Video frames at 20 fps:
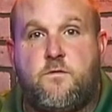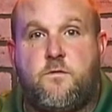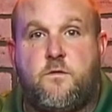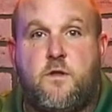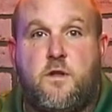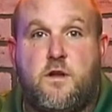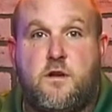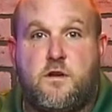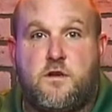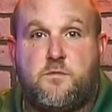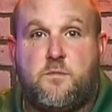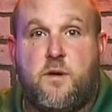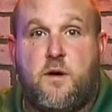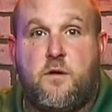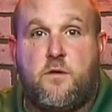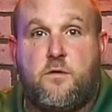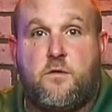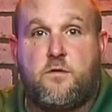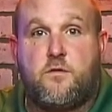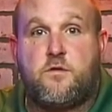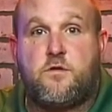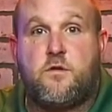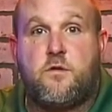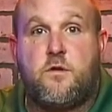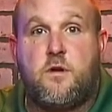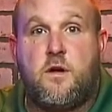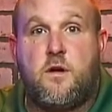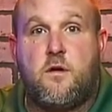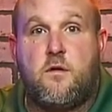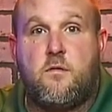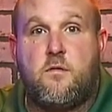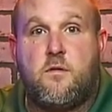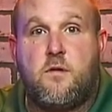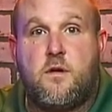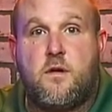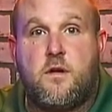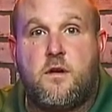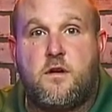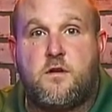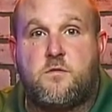letting us borrow their studio,
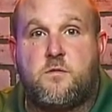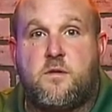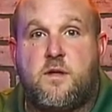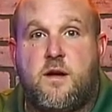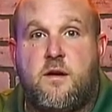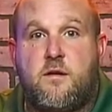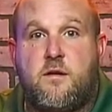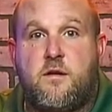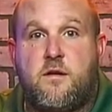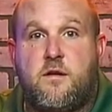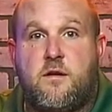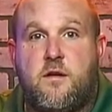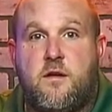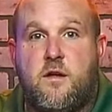because without it,